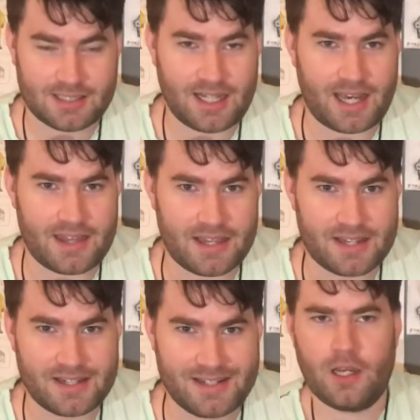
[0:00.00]
I think.
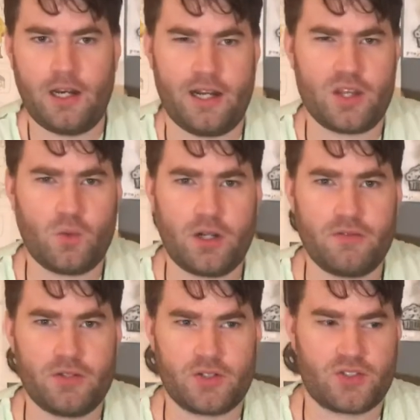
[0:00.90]
Another one of
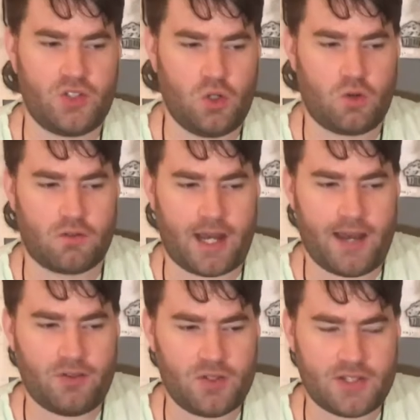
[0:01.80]
your
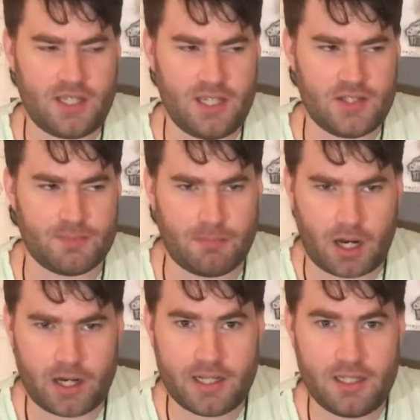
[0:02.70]
pseudo-rivals is
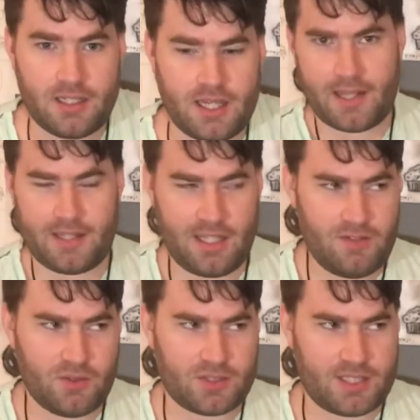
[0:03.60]
Marnie, and the
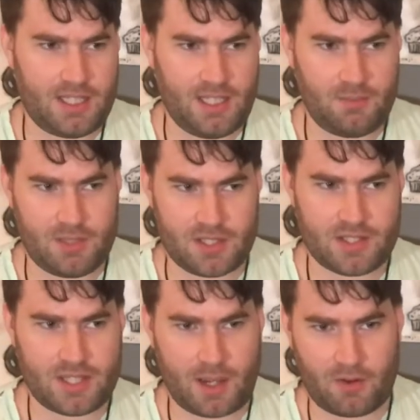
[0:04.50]
evil team this
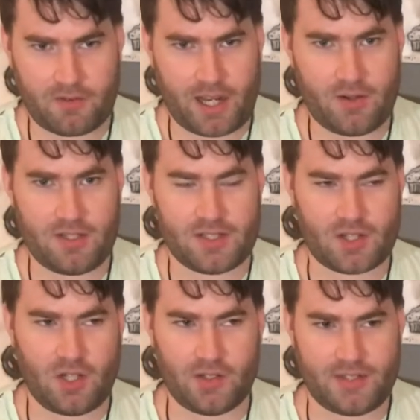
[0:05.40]
time around is
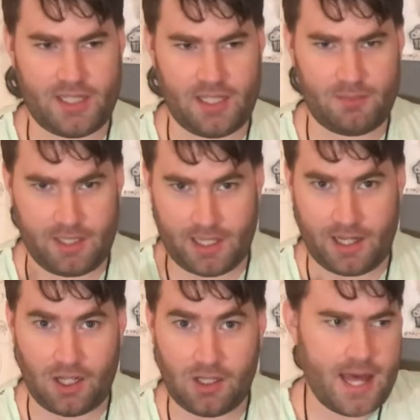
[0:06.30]
called Team
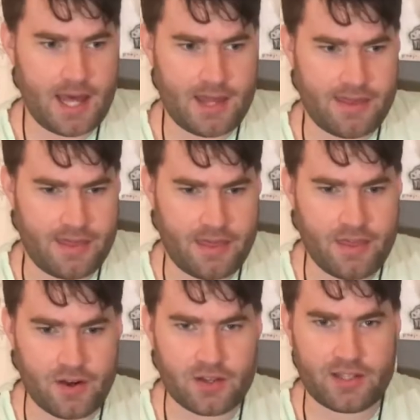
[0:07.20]
Yell, and they're